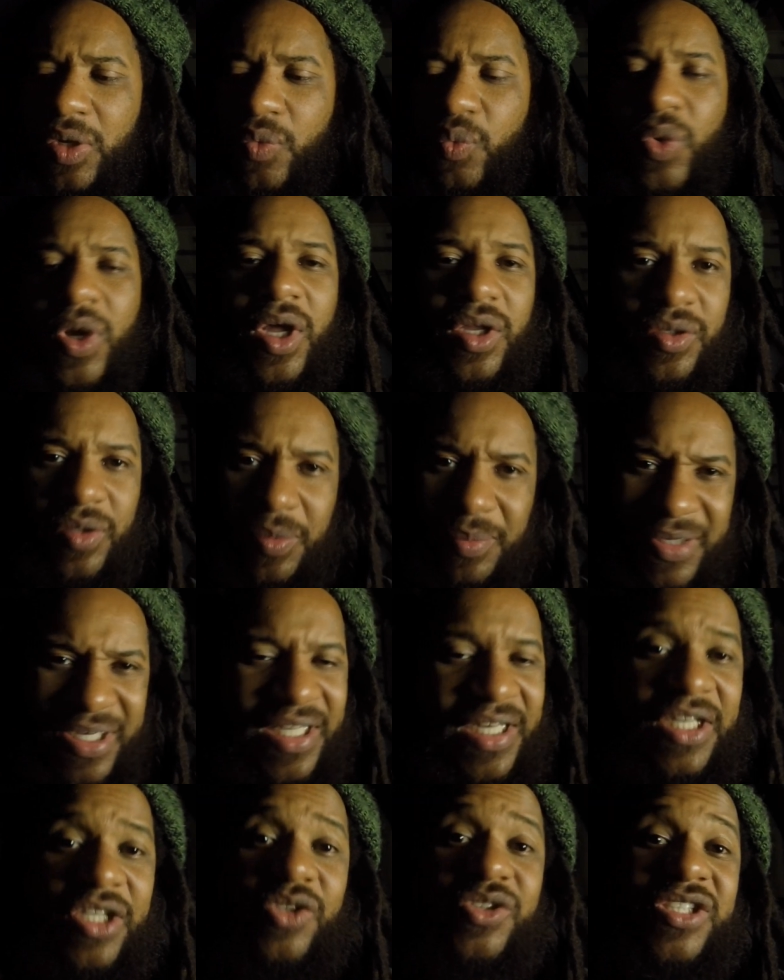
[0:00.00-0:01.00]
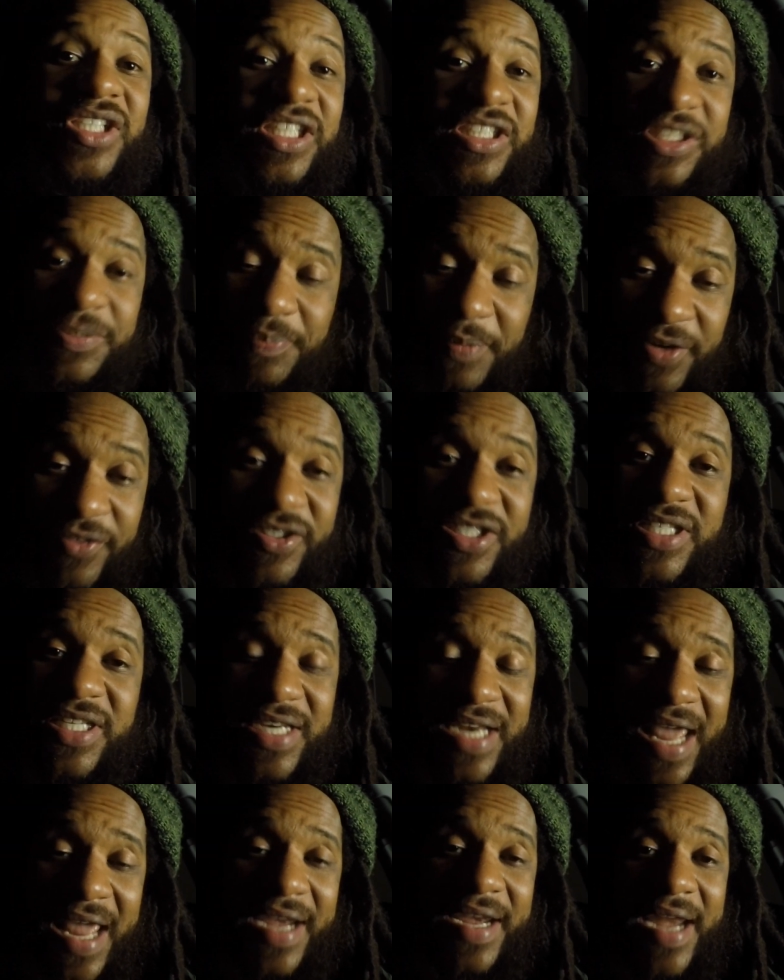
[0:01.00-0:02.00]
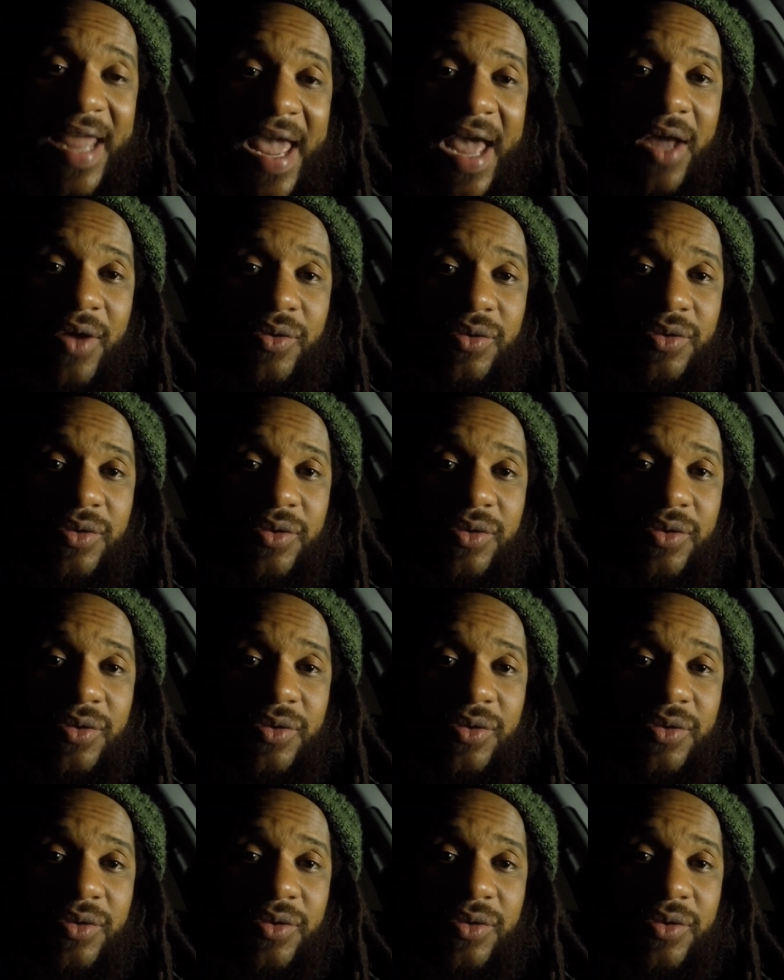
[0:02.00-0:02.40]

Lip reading: Well, the millennials experiencing that now.